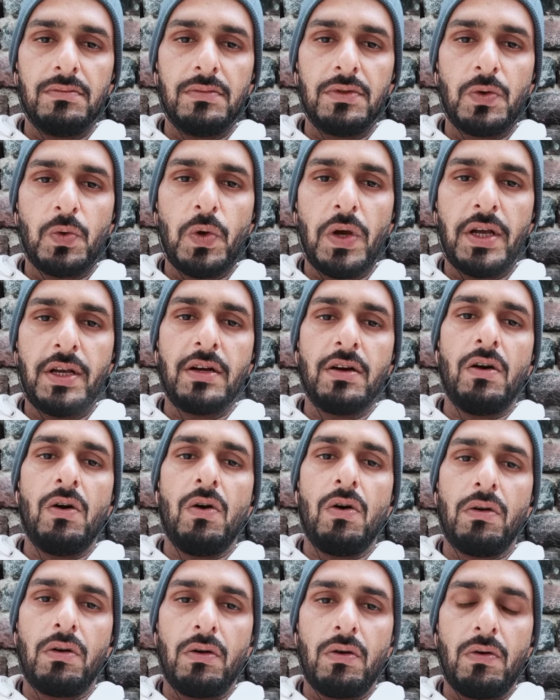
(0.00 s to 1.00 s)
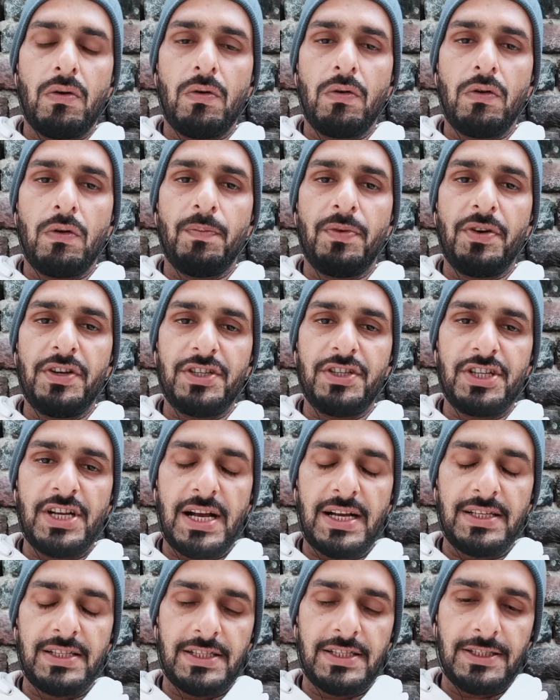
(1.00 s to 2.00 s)
quick on British
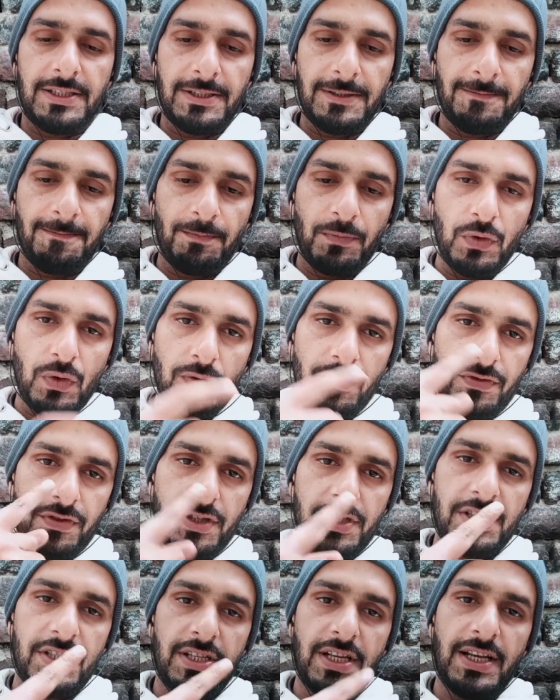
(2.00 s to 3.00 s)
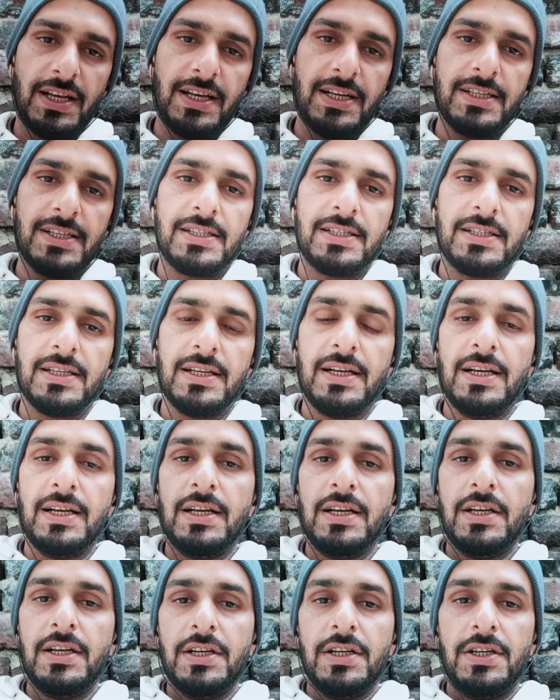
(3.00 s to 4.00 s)
accent. The first thing is
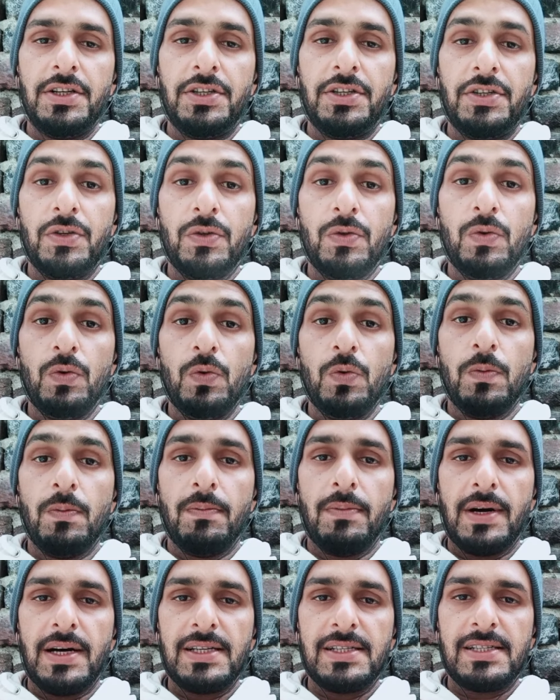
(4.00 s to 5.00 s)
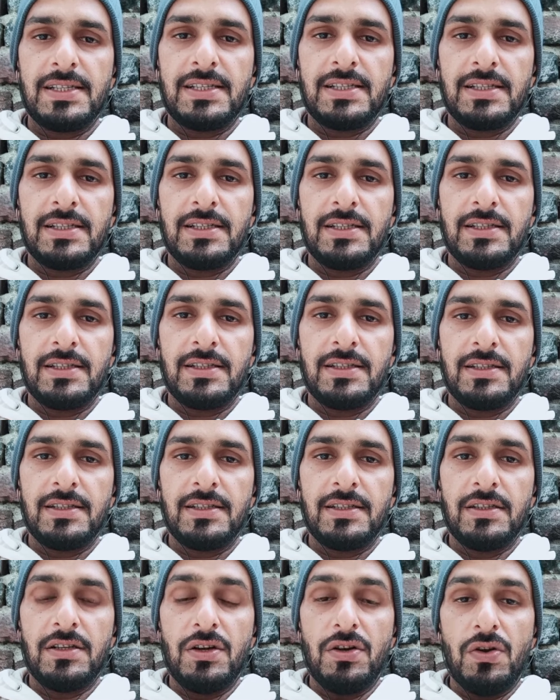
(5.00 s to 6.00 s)
you must
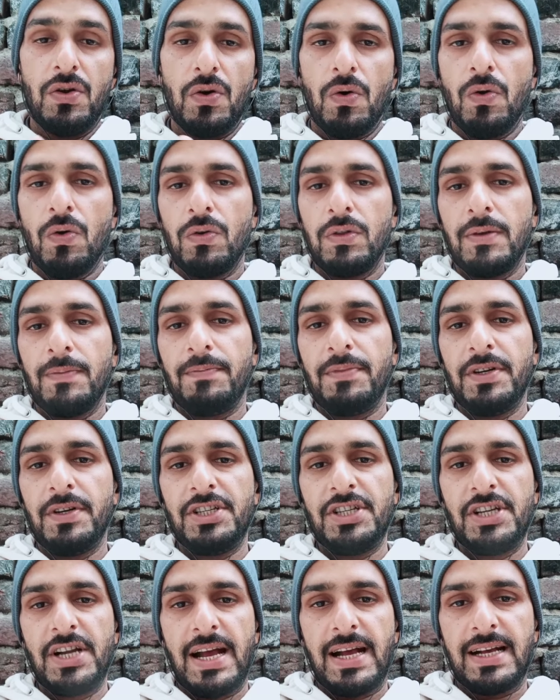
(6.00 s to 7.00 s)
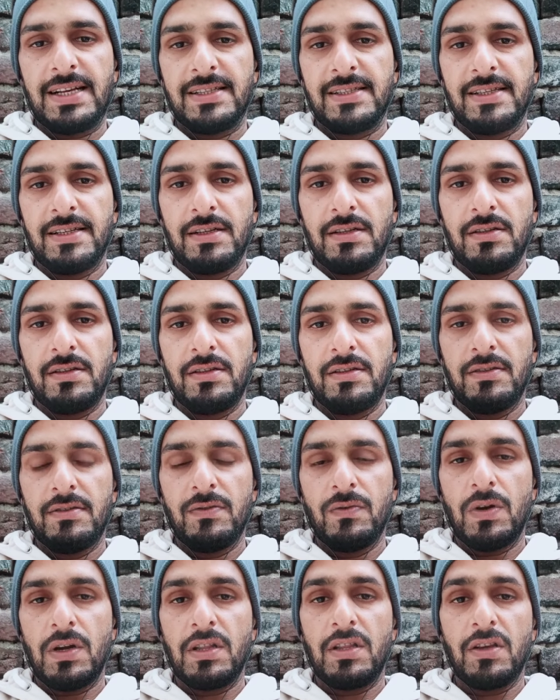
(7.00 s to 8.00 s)
know the British accent,
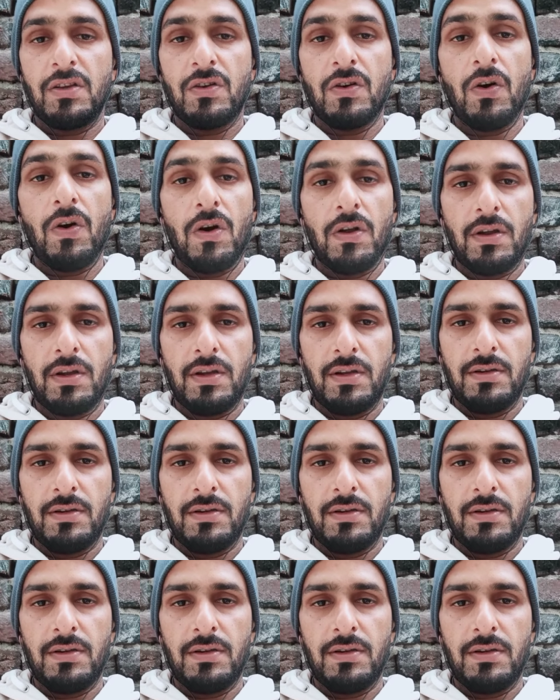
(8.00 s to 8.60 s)
what they call